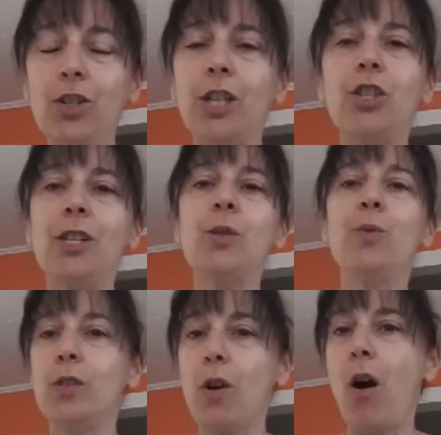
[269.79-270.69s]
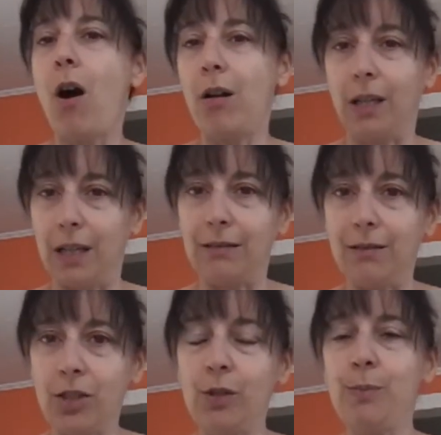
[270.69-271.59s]
She just was calling.
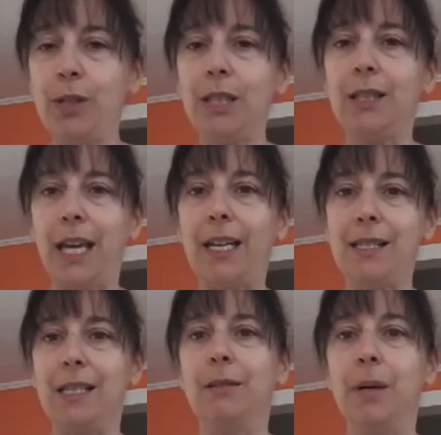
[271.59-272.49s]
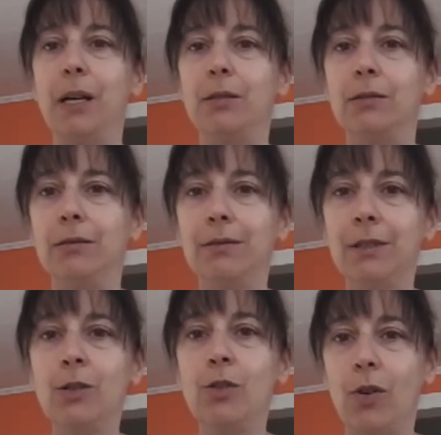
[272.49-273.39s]
She was pretty lazy about
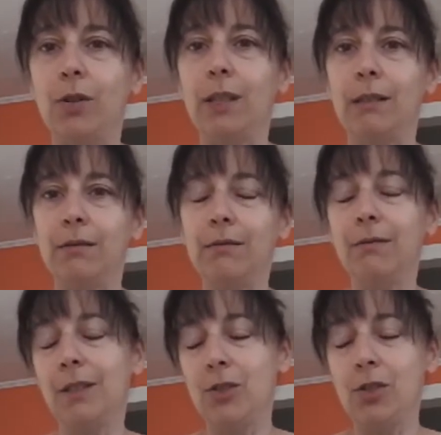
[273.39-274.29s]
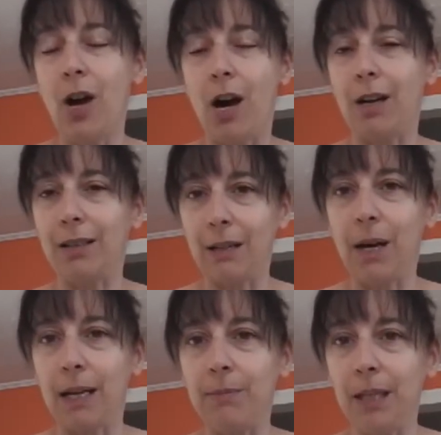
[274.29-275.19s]
controlling this dog, in
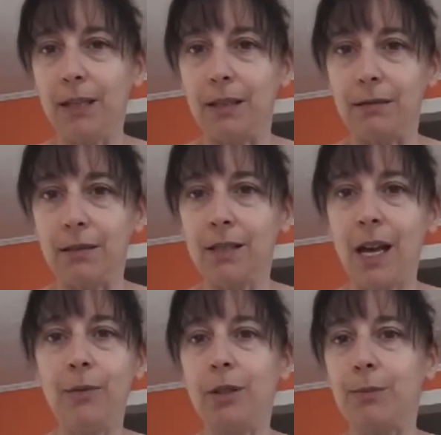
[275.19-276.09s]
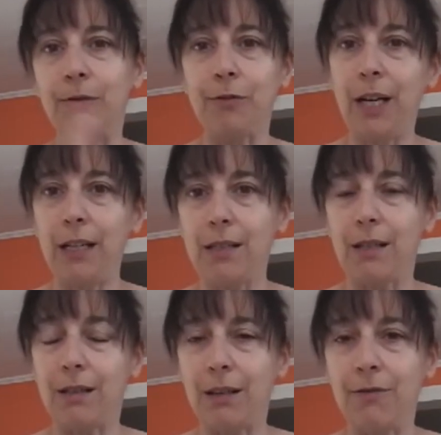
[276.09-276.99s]
my opinion, because I would have been
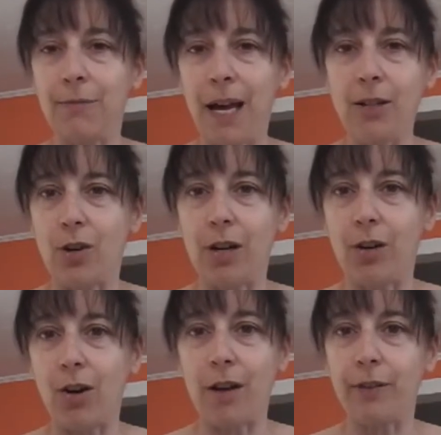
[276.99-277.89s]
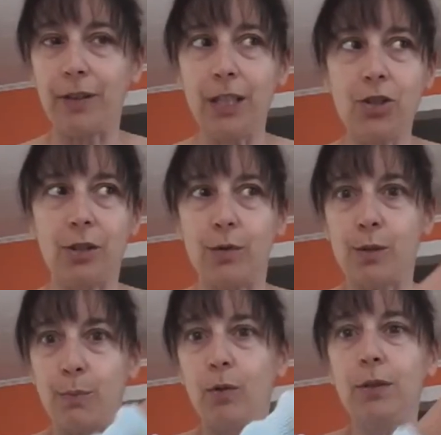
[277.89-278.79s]
frantic if my dog got off the leash and was
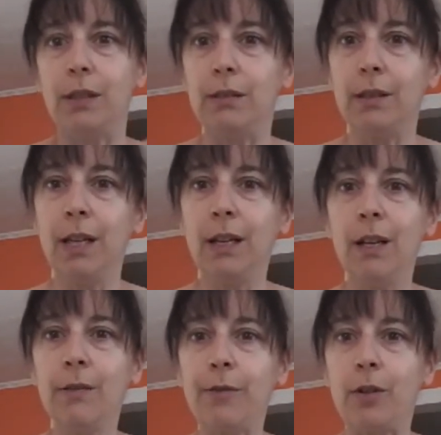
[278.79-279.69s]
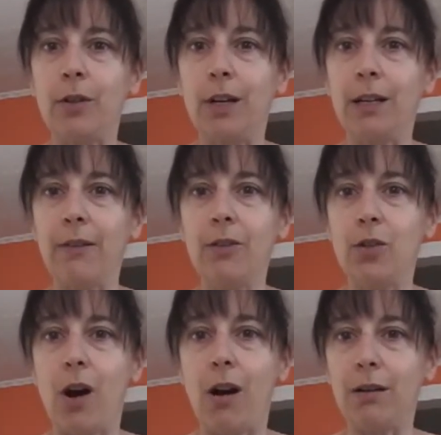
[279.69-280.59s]
bolting for another
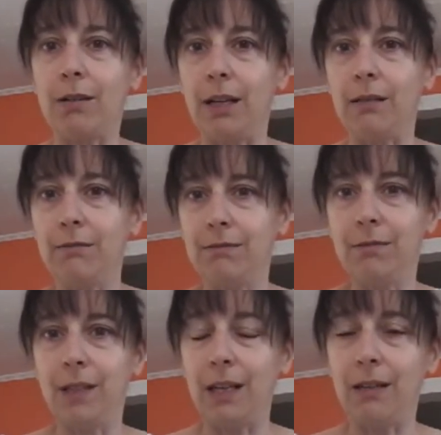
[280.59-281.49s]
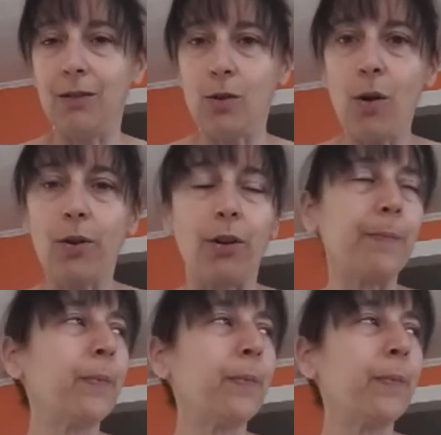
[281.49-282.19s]
dog in his owner.